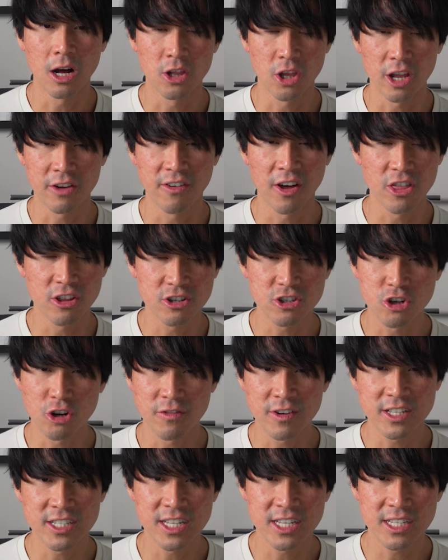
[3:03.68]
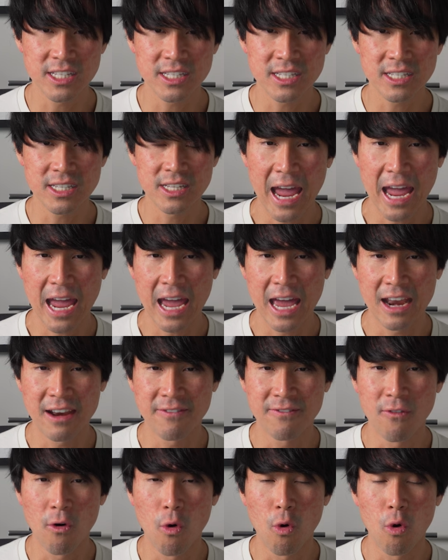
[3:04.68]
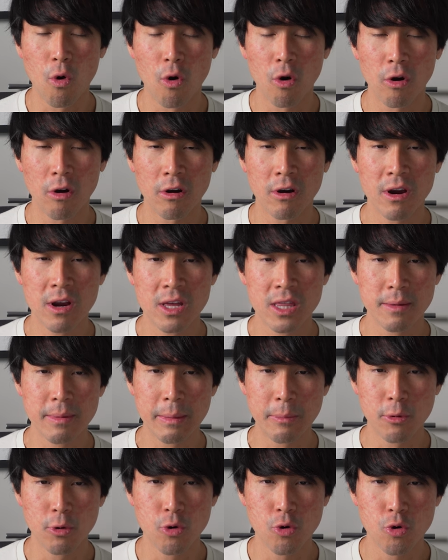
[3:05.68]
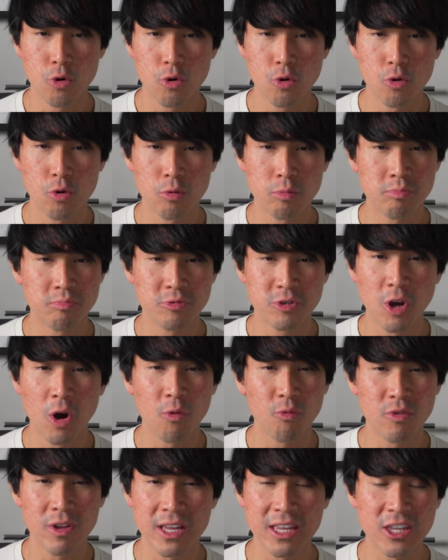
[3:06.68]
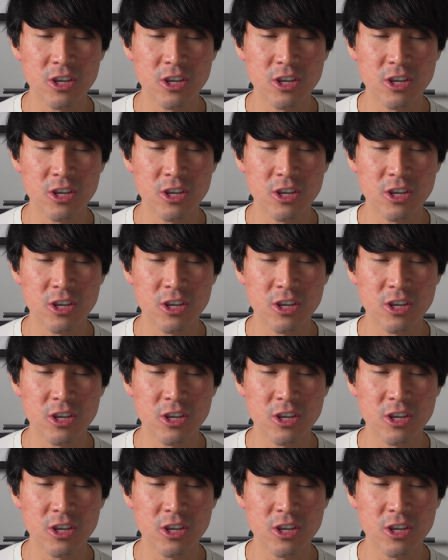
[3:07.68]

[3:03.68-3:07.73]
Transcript: a lot of other services. And for the people who don't really